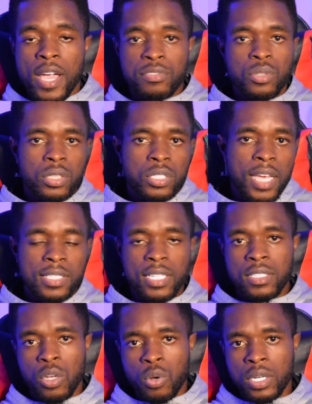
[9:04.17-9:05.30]
have sourced
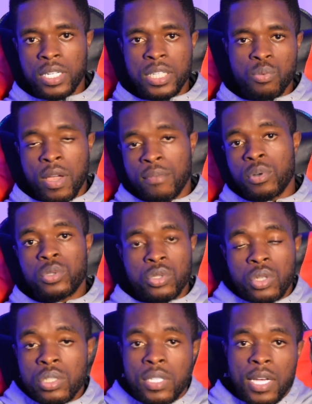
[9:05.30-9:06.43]
gadgets locally. We have also
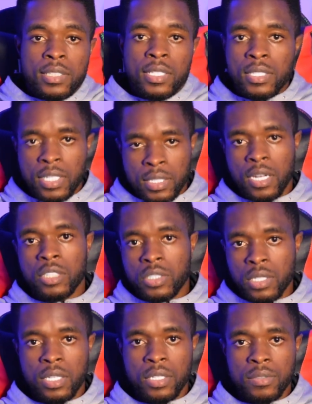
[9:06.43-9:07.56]
sourced gadgets
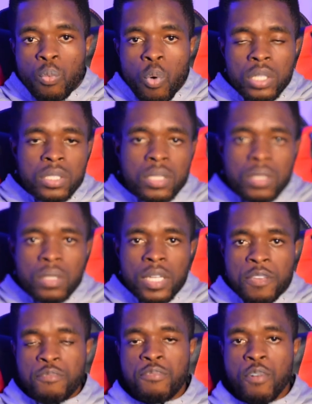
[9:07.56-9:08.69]
internationally. What
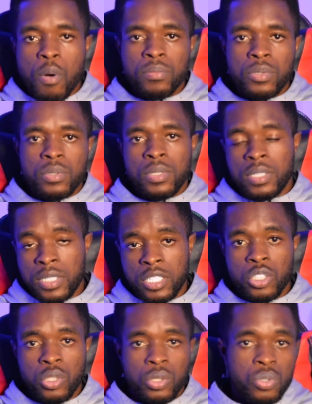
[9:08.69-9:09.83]
informs the
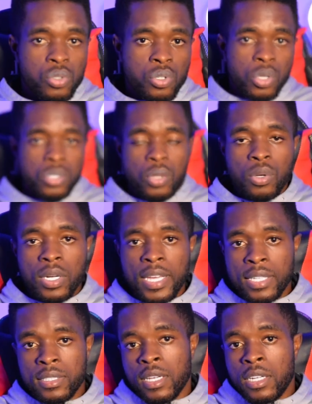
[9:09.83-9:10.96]
decision to source locally and
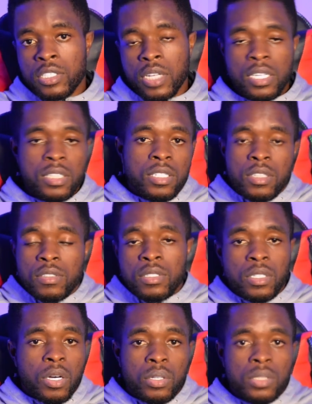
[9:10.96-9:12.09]
internationally?
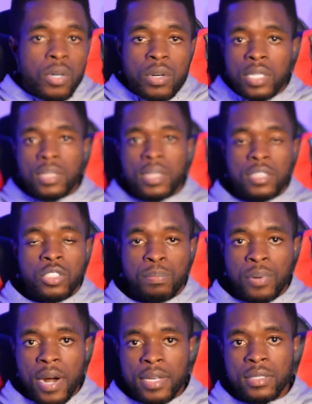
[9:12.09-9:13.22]
The only thing is your
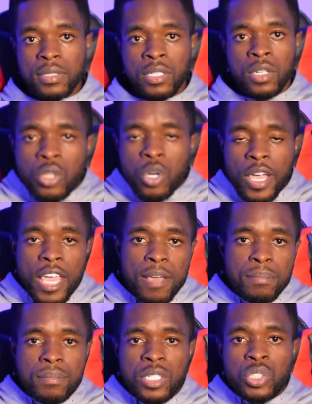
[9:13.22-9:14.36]
price. Your
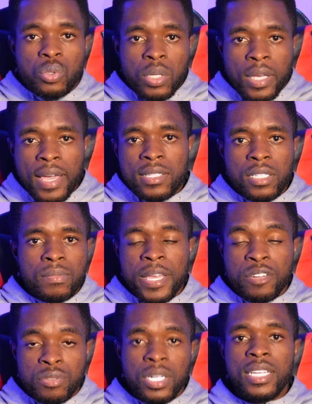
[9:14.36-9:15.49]
aim is to get a
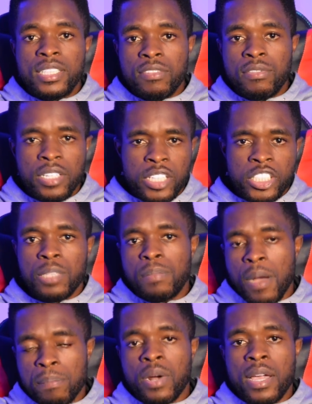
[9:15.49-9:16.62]
relatively cheaper
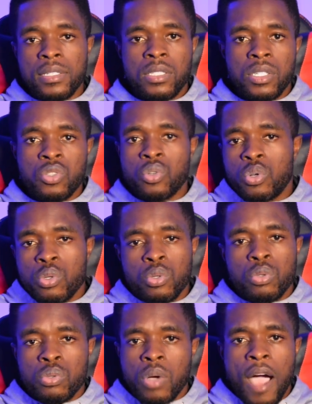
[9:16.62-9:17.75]
price. So you
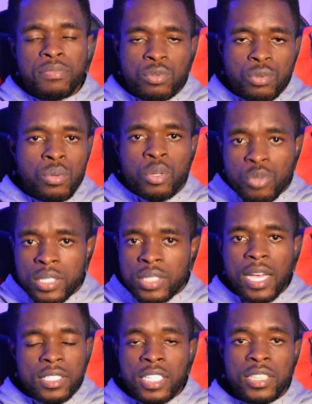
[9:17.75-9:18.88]
have to
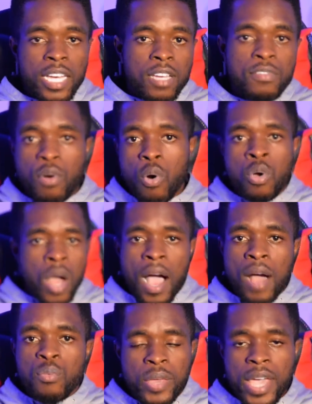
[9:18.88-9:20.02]
research and check for
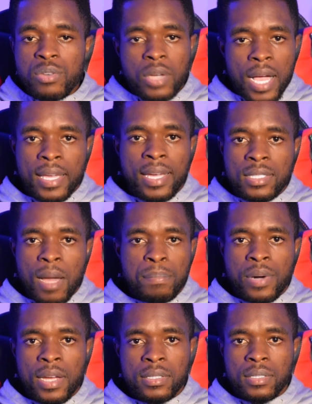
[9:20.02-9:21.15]
where you can get that
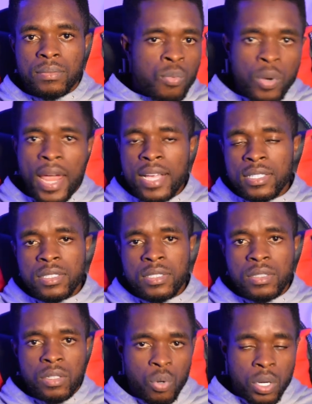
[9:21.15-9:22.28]
price, whether
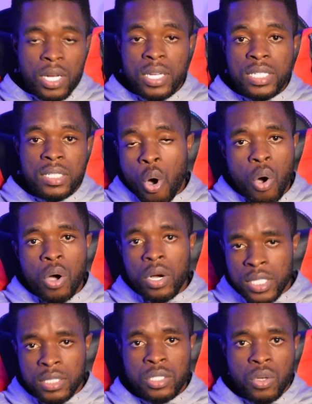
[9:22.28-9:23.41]
it's locally or
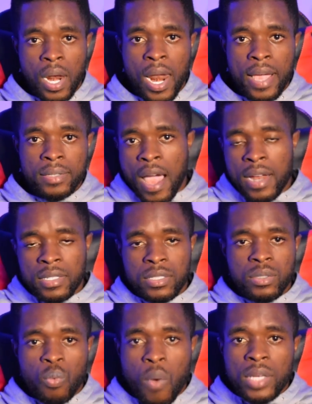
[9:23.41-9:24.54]
it is online. And
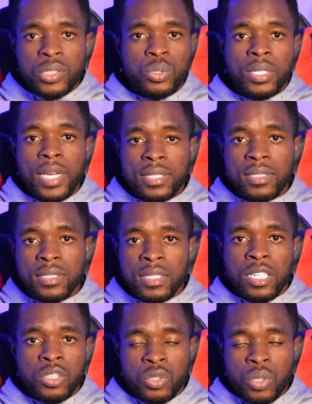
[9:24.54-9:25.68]
once you get
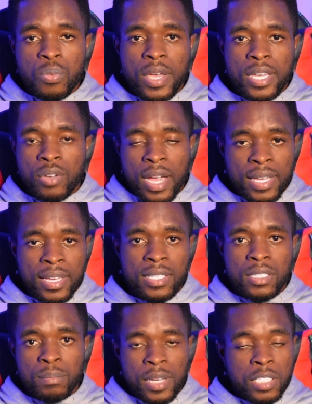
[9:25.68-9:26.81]
somewhere you can get
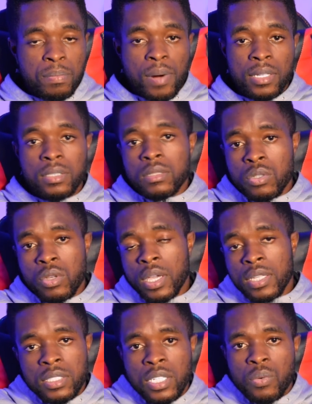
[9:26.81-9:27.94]
the best price, you can
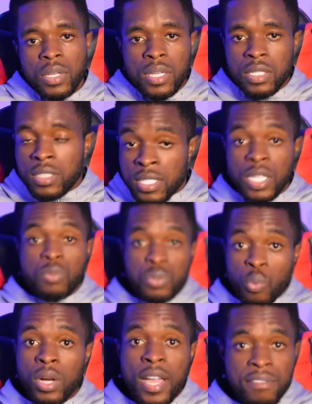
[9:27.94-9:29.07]
stick with it, stick with
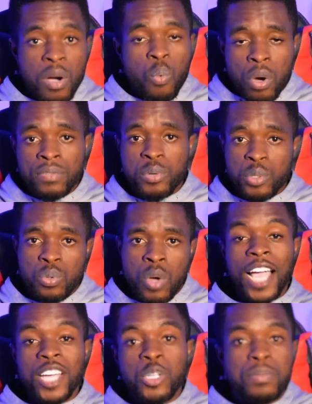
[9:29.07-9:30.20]
whatever works for you.
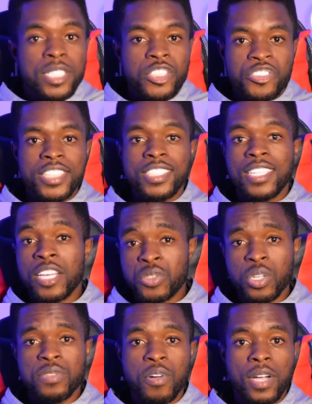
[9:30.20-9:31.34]
I know ministries that
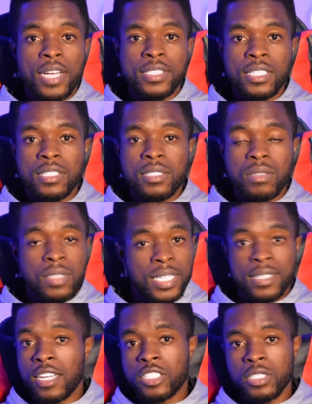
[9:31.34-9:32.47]
source for gadgets
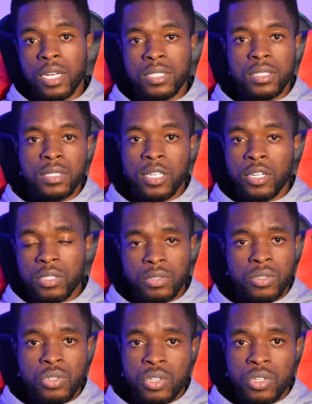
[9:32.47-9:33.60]
internationally. They don't
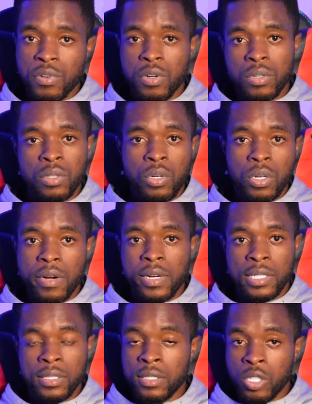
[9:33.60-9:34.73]
source for local
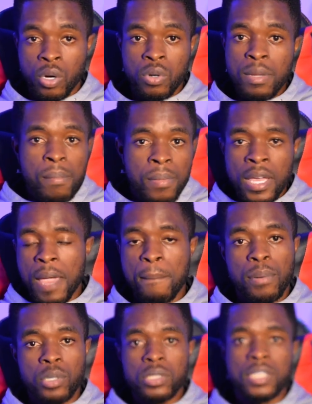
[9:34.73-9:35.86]
gadgets, they only
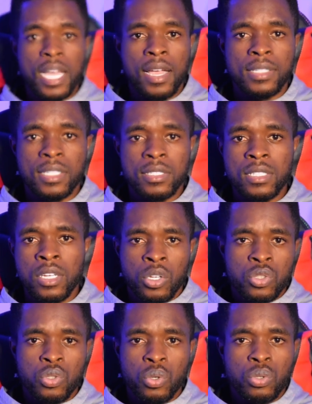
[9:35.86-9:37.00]
import their gadgets.
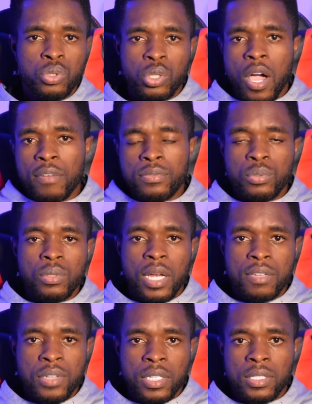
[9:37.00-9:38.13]
So you don't have to do that if
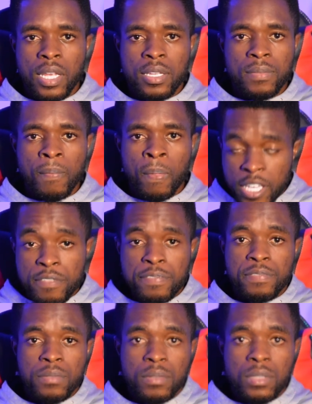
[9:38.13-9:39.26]
you're studying. If
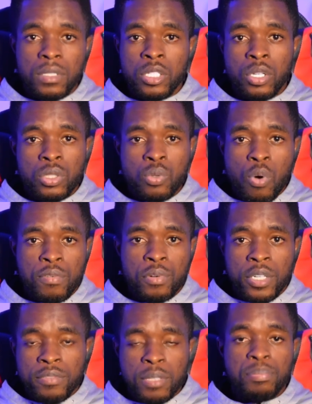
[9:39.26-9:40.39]
it doesn't work for
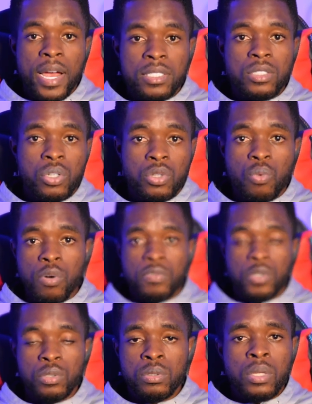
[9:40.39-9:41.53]
you, the price doesn't work for
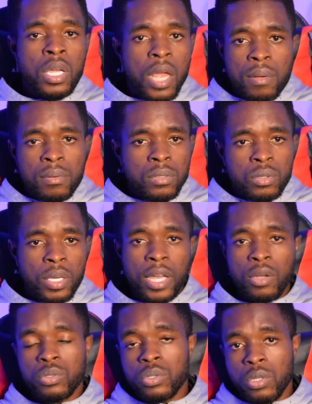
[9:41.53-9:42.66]
you, you can
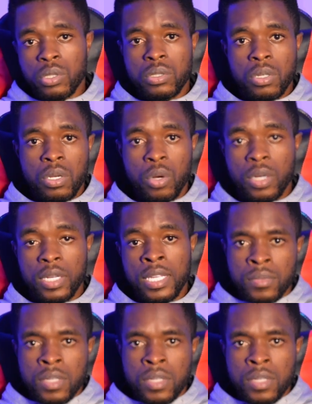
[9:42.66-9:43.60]
also source locally.